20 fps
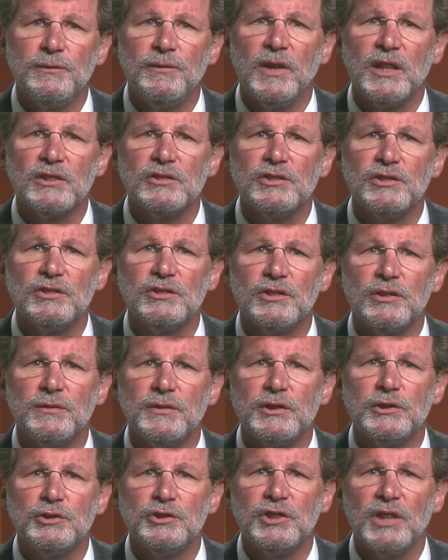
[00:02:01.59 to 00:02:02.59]
functions of
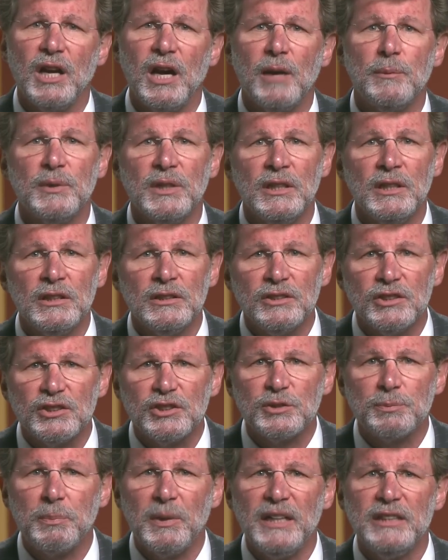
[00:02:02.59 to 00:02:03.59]
your job
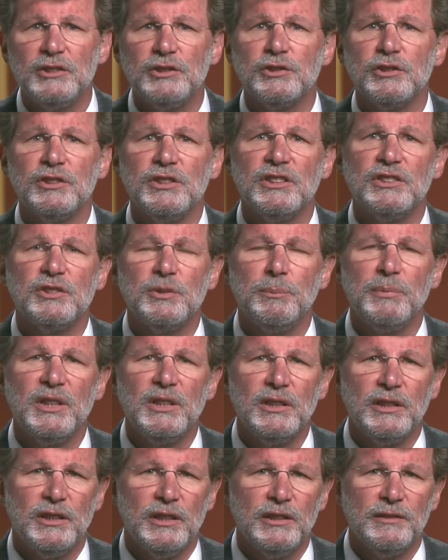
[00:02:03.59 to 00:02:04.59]
despite your
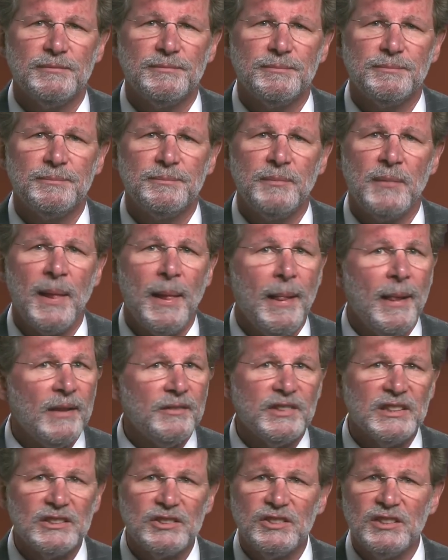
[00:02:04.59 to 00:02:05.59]
disability.
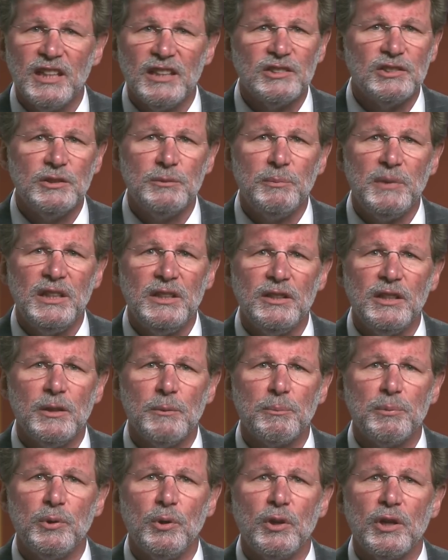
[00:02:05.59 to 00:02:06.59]
This doesn't mean the
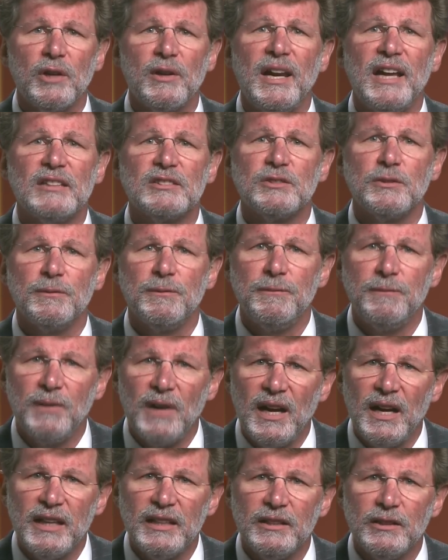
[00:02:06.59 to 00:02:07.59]
employer has to
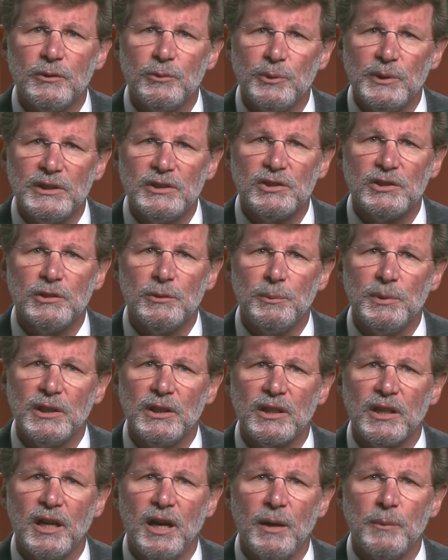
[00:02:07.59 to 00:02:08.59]
find a reasonable
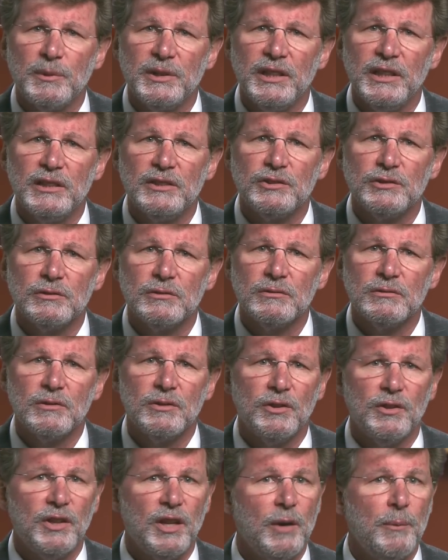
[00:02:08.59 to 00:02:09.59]
accommodation.
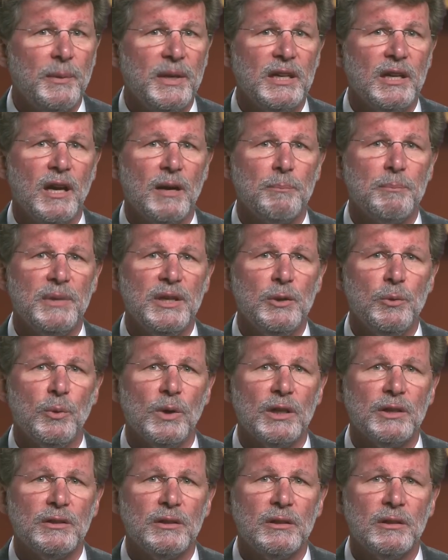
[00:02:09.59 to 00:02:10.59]
There may not be
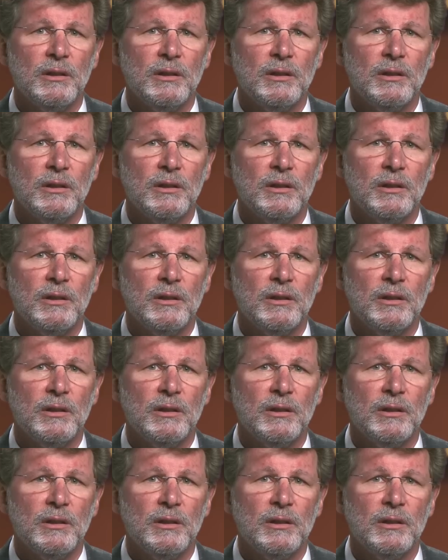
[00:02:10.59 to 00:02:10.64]
one.